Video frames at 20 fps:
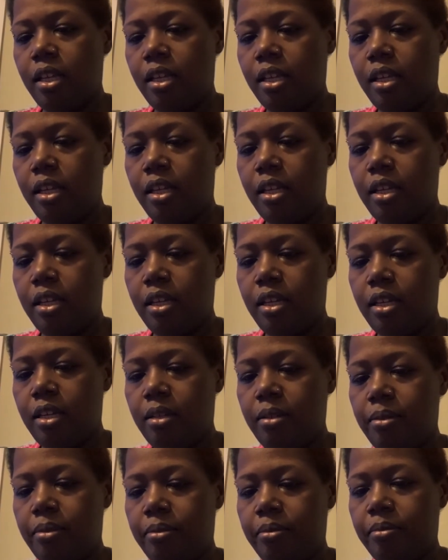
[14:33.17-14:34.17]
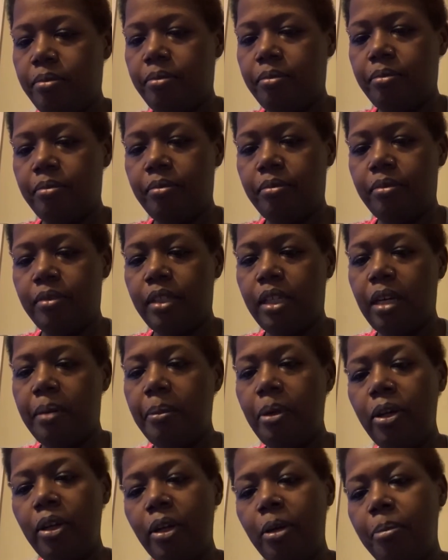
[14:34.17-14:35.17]
And come
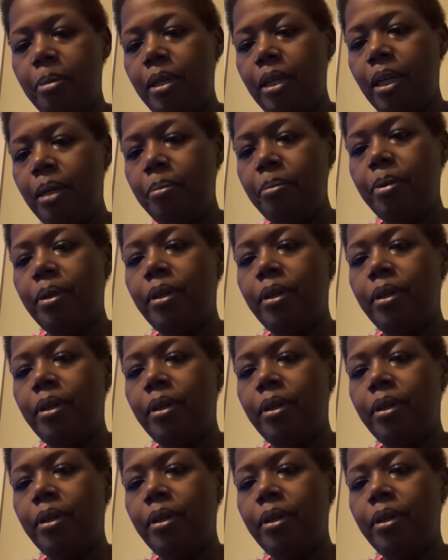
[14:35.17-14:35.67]
on, open up.